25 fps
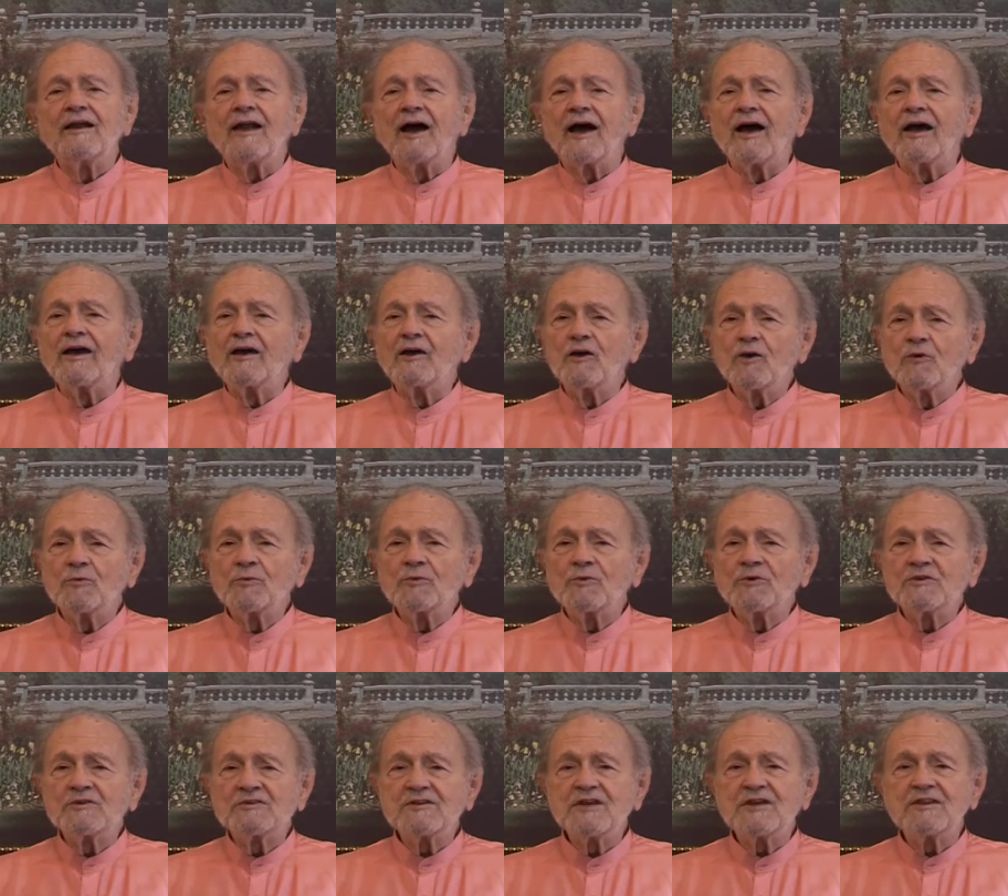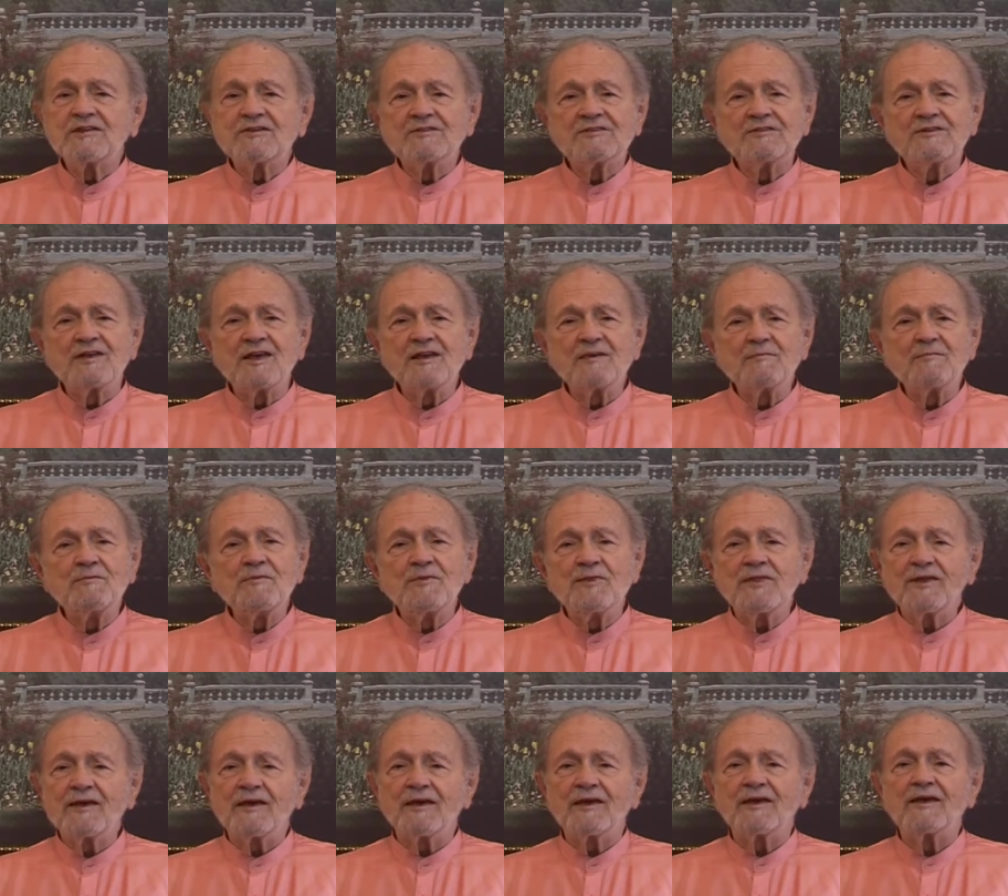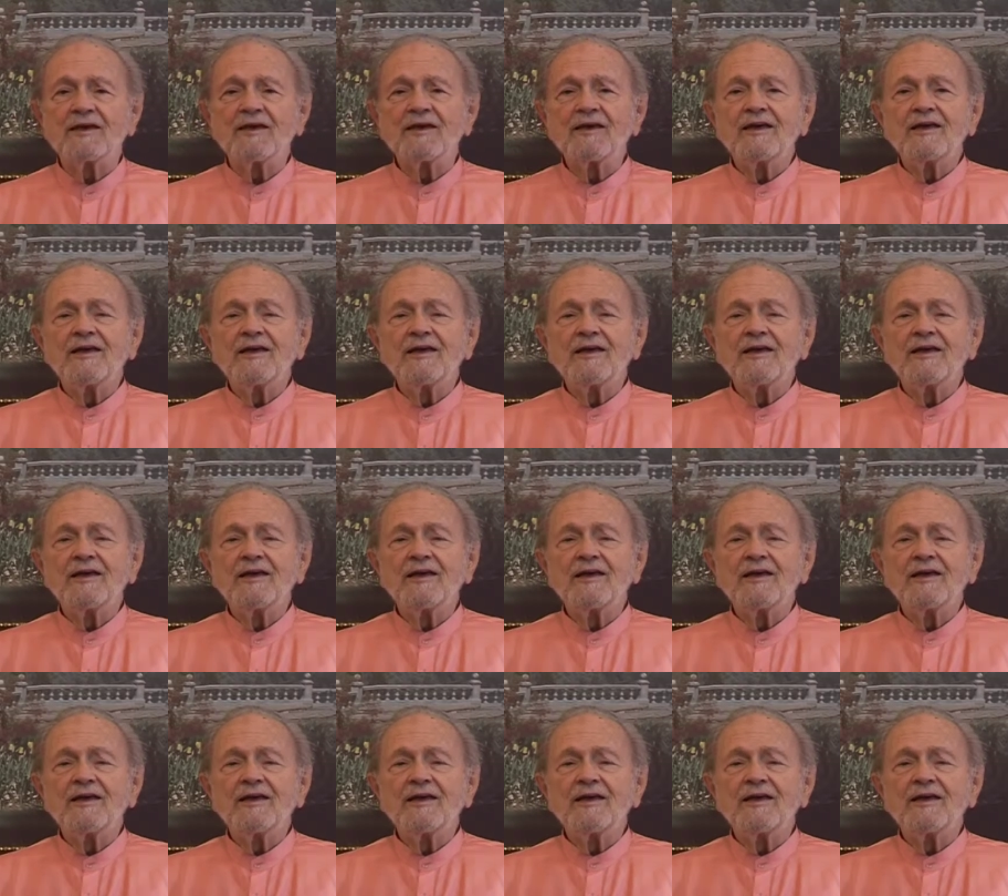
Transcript: I hope to see the same thing